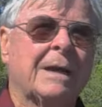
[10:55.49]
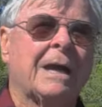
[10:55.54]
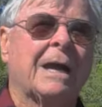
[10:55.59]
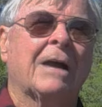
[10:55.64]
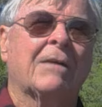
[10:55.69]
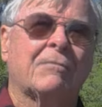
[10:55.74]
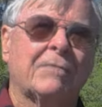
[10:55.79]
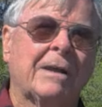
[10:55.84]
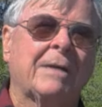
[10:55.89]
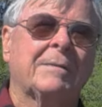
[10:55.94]

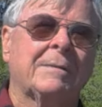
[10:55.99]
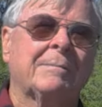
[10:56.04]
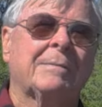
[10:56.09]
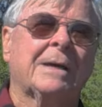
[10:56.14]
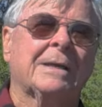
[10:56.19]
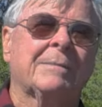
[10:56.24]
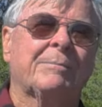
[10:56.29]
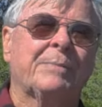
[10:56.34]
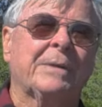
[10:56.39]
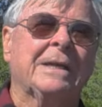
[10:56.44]
I grabbed him
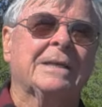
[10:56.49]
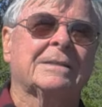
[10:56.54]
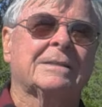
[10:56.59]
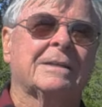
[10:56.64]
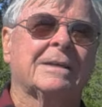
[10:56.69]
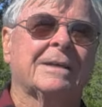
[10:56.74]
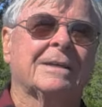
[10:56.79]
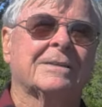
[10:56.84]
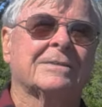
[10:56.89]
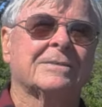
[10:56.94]
by the pants
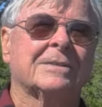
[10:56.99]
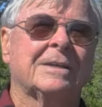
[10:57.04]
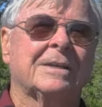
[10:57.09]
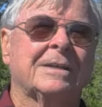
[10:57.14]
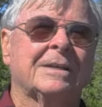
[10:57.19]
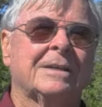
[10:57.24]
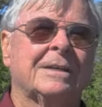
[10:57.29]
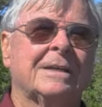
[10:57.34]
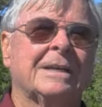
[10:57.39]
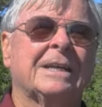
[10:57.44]
legs,
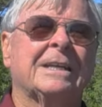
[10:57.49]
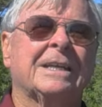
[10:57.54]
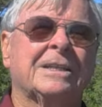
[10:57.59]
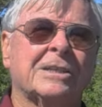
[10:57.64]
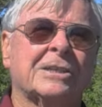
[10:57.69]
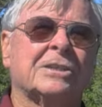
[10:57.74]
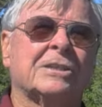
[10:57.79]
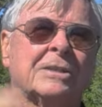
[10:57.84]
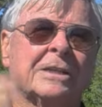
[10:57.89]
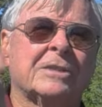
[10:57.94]
and he
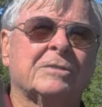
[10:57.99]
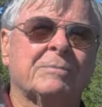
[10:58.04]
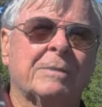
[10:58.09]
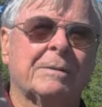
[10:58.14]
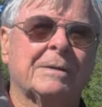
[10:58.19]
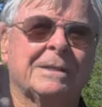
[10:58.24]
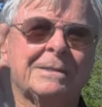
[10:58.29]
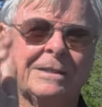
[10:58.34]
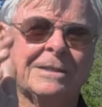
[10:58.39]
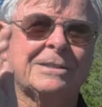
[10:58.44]

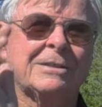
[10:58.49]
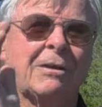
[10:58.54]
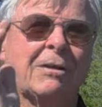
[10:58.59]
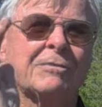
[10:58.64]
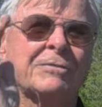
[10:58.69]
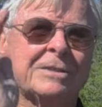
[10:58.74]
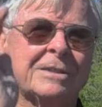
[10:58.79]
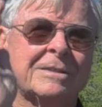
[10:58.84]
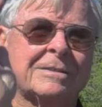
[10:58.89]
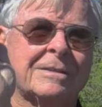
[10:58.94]
just
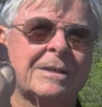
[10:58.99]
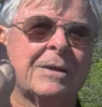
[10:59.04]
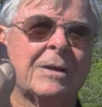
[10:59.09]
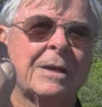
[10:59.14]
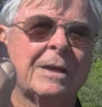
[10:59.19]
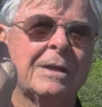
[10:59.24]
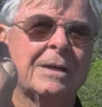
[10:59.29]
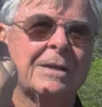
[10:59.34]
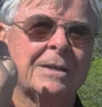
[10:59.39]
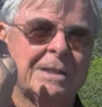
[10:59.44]
lost his
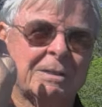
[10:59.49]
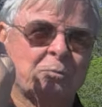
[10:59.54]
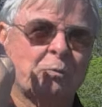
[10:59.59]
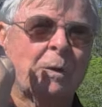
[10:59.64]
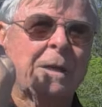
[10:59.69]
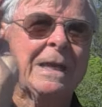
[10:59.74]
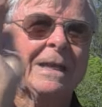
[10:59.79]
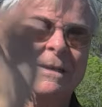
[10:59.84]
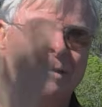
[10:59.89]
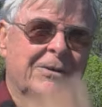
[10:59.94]

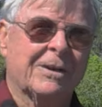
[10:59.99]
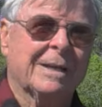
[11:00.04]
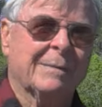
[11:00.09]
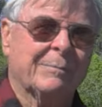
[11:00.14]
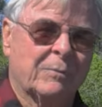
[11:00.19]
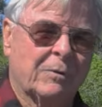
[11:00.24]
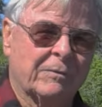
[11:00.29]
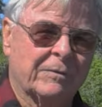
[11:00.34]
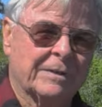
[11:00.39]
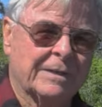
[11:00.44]
weight, carried him over